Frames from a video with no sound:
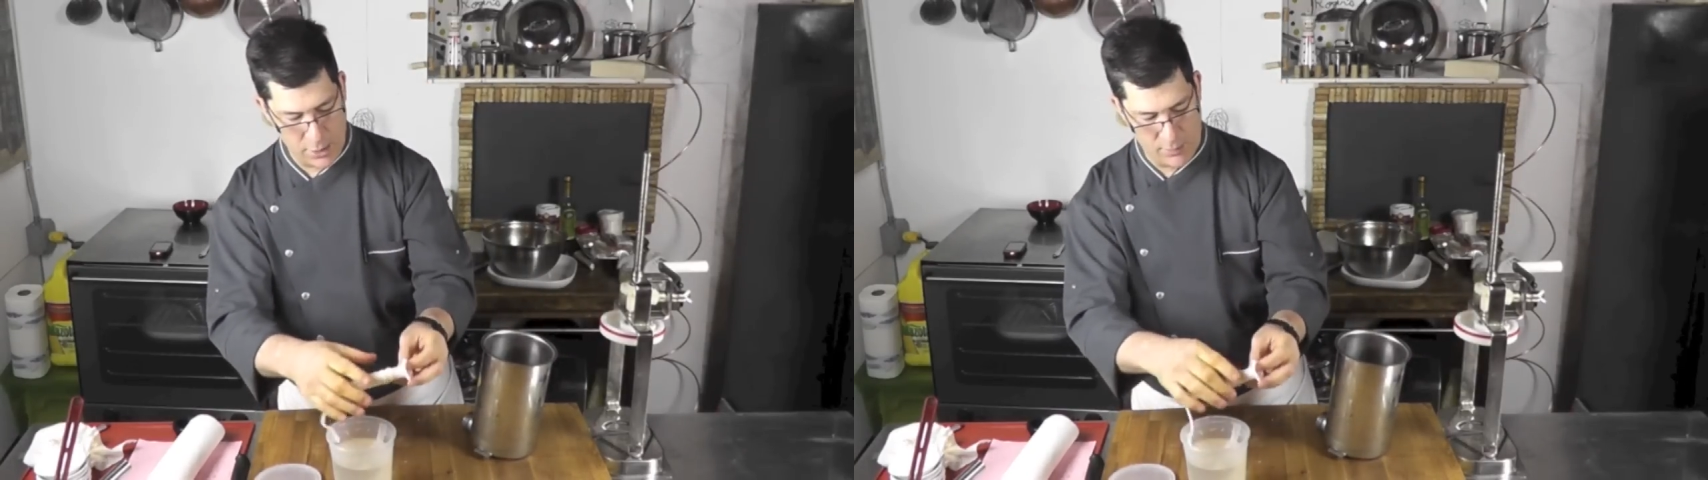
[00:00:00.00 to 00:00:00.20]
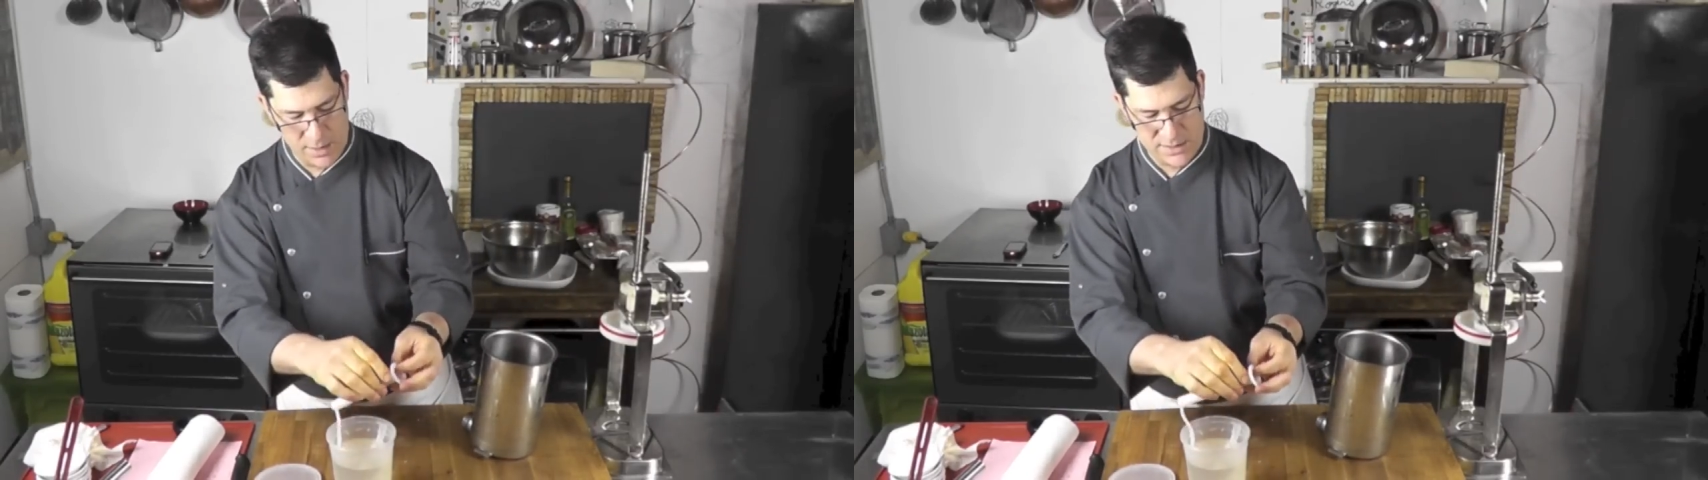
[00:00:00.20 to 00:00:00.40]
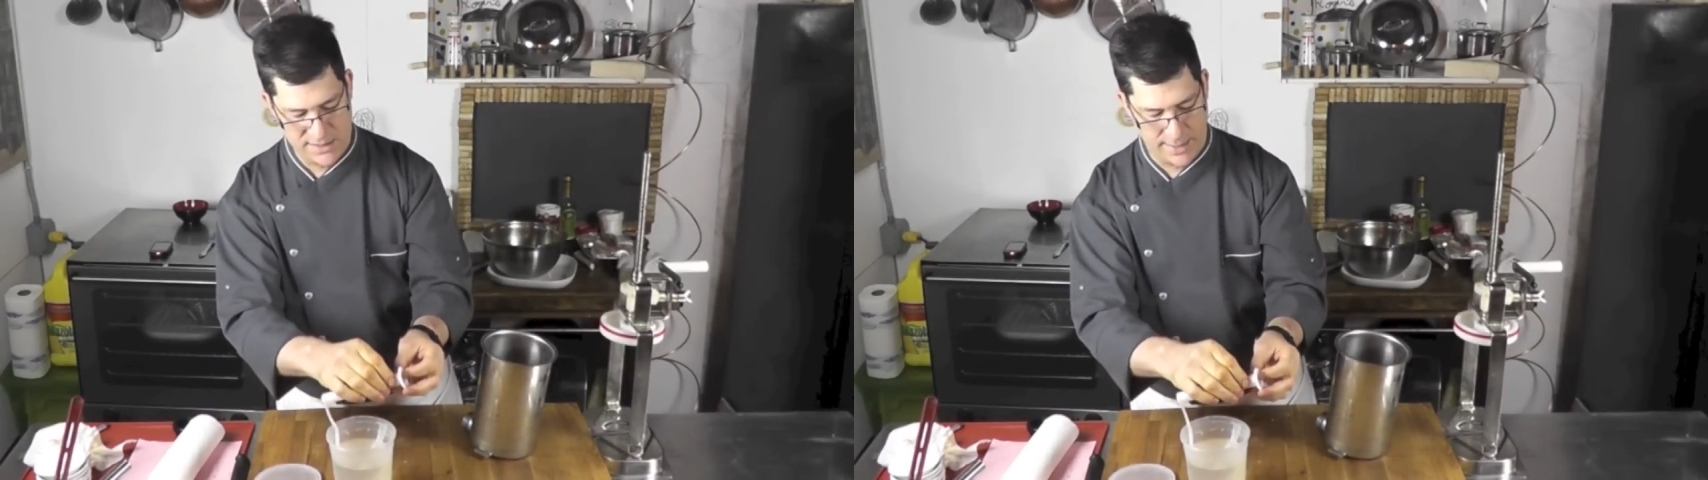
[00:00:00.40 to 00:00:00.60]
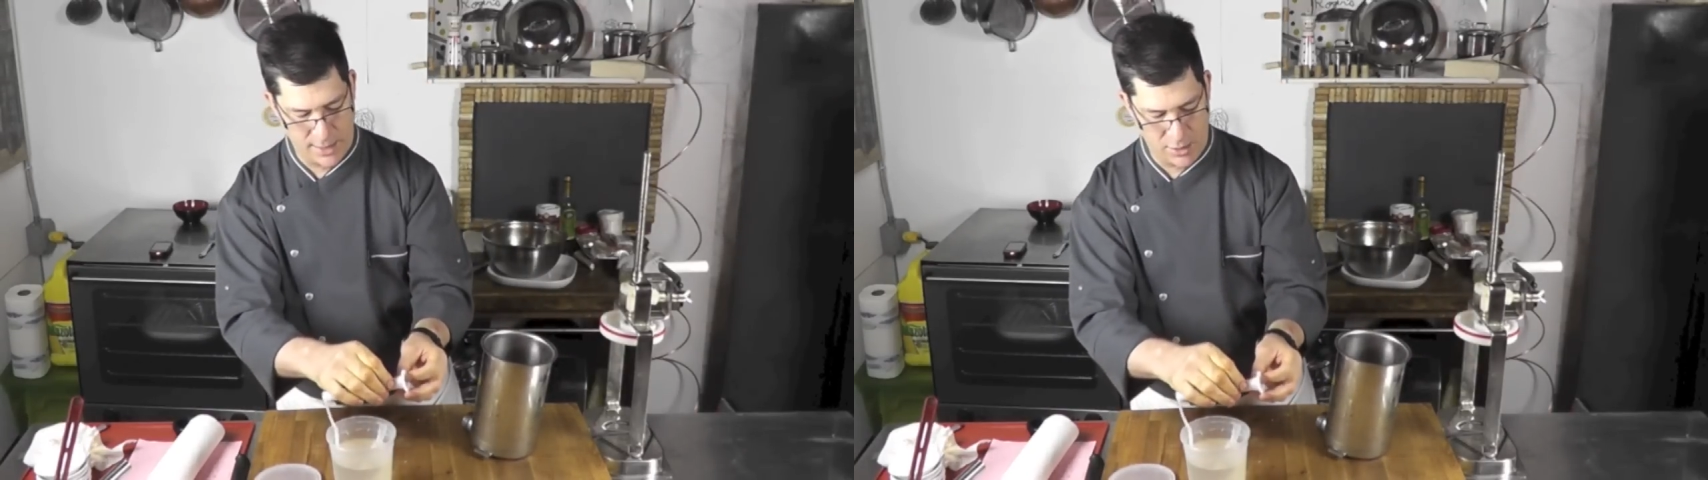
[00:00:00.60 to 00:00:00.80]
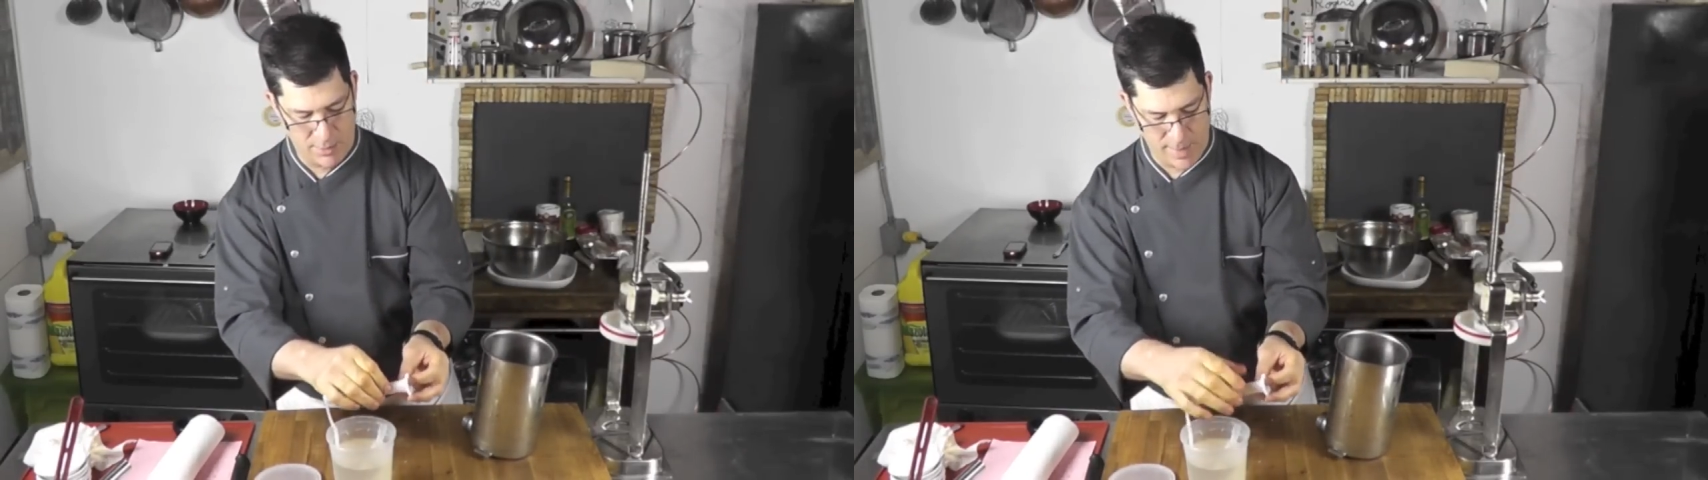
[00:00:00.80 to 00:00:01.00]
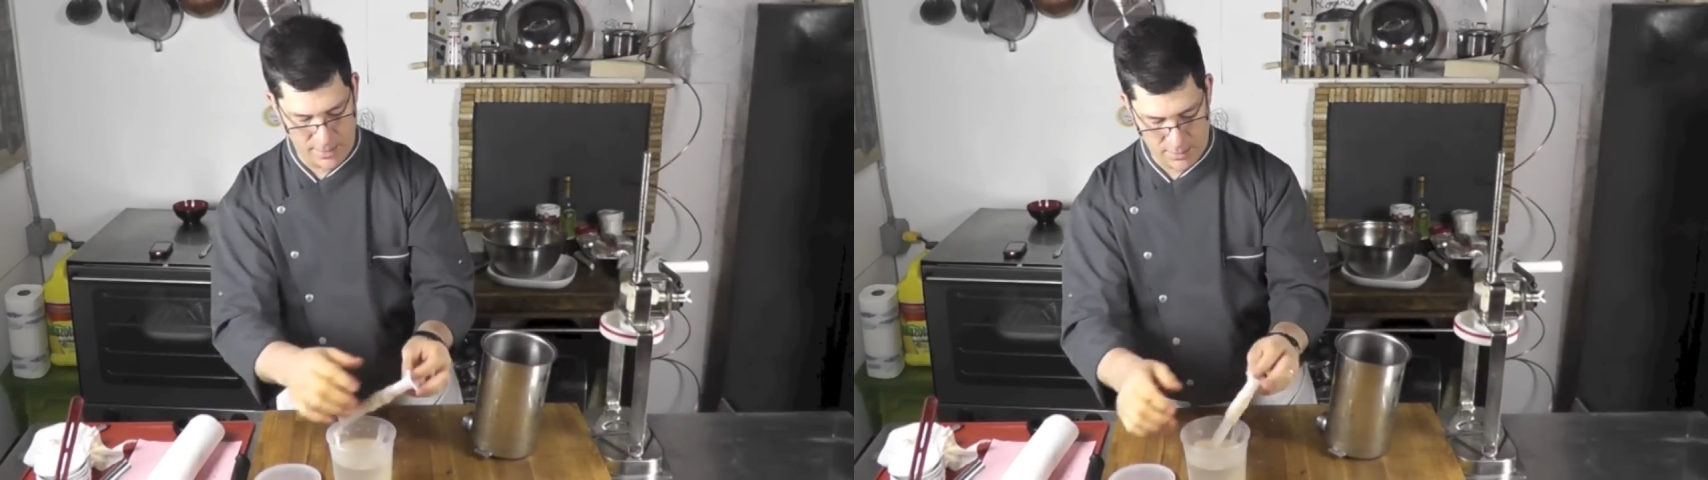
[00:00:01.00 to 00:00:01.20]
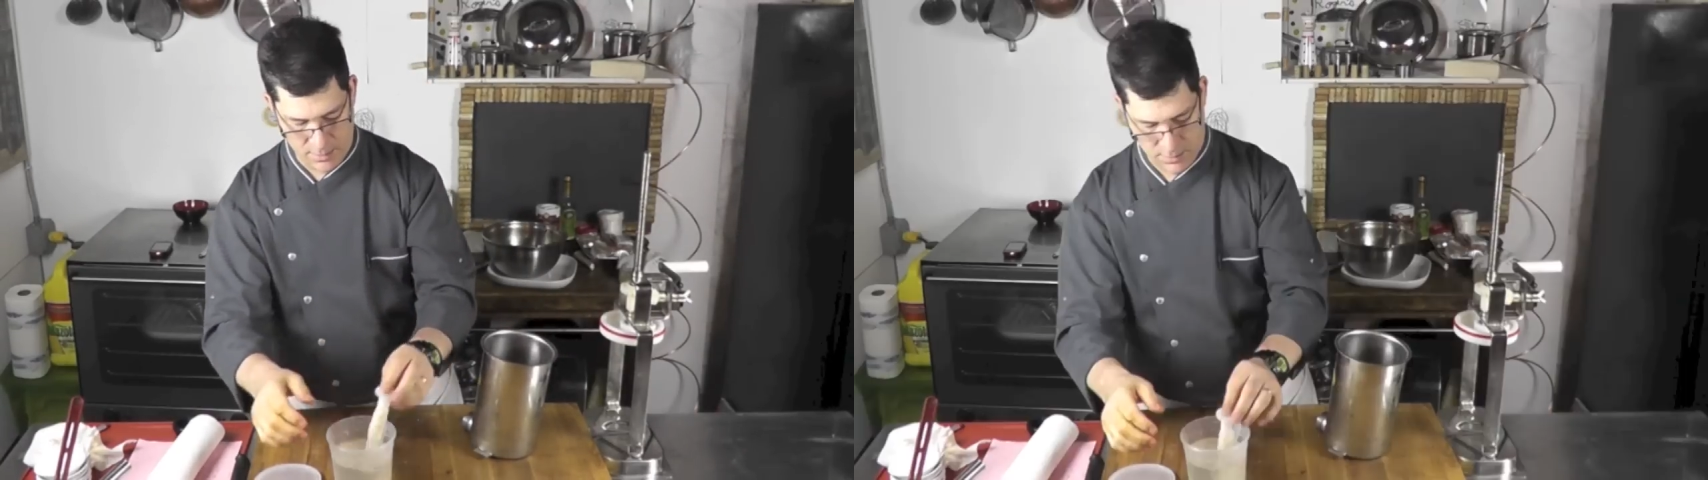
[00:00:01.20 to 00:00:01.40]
otherwise it's not going to come out